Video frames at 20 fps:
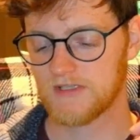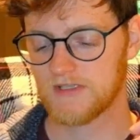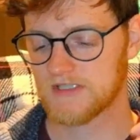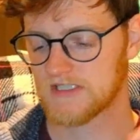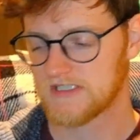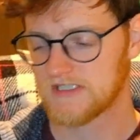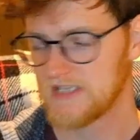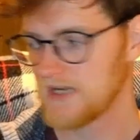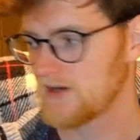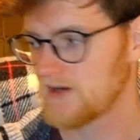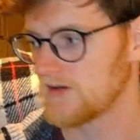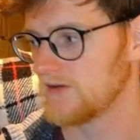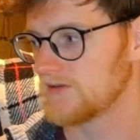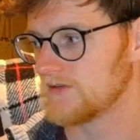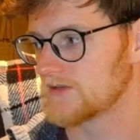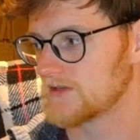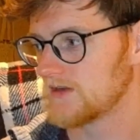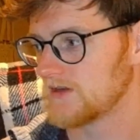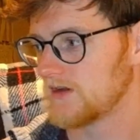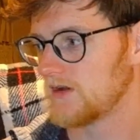The
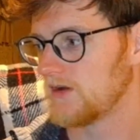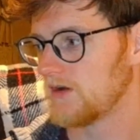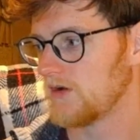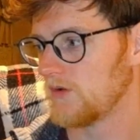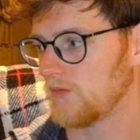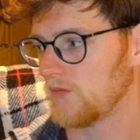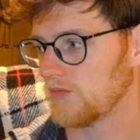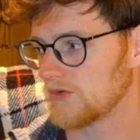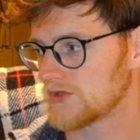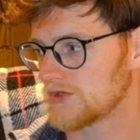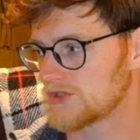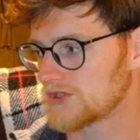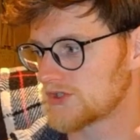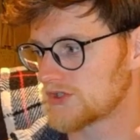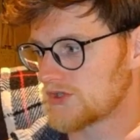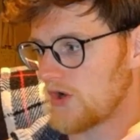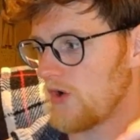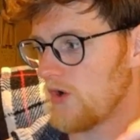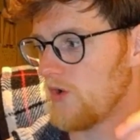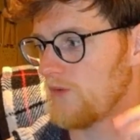stickers were
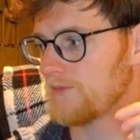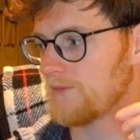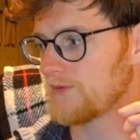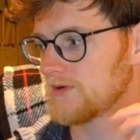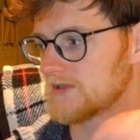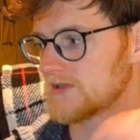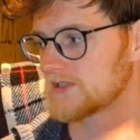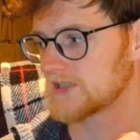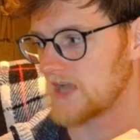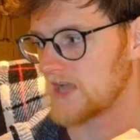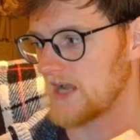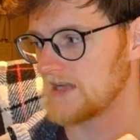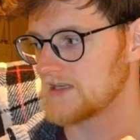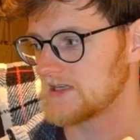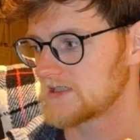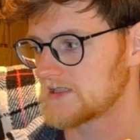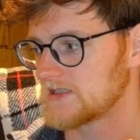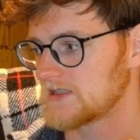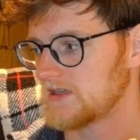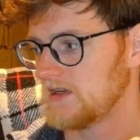so
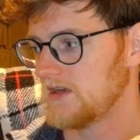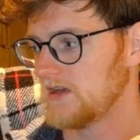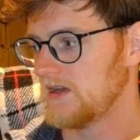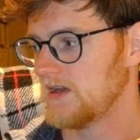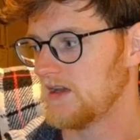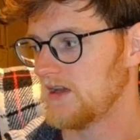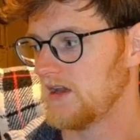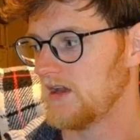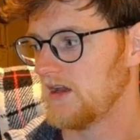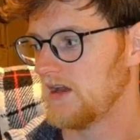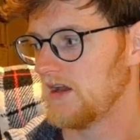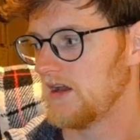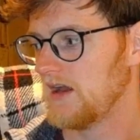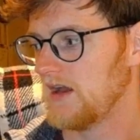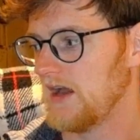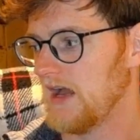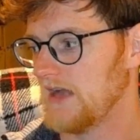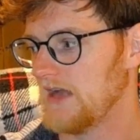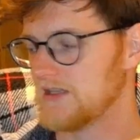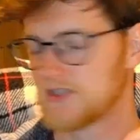precise
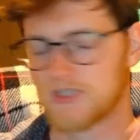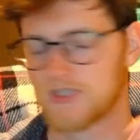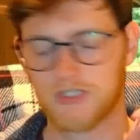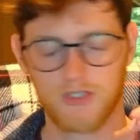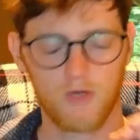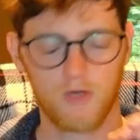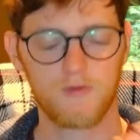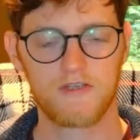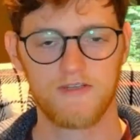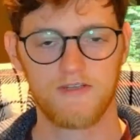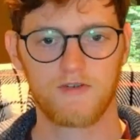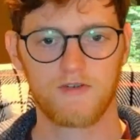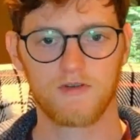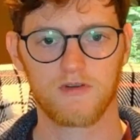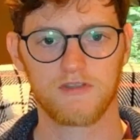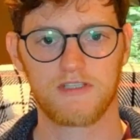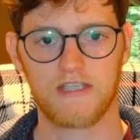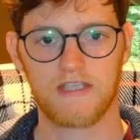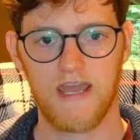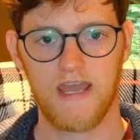and so
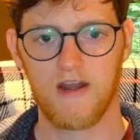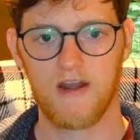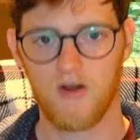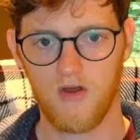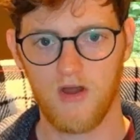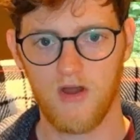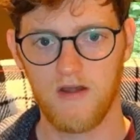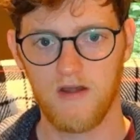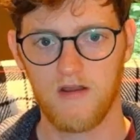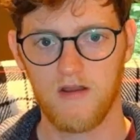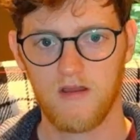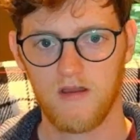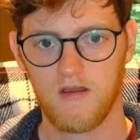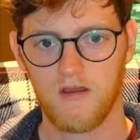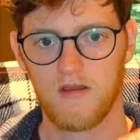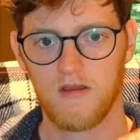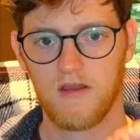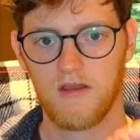difficult to get on.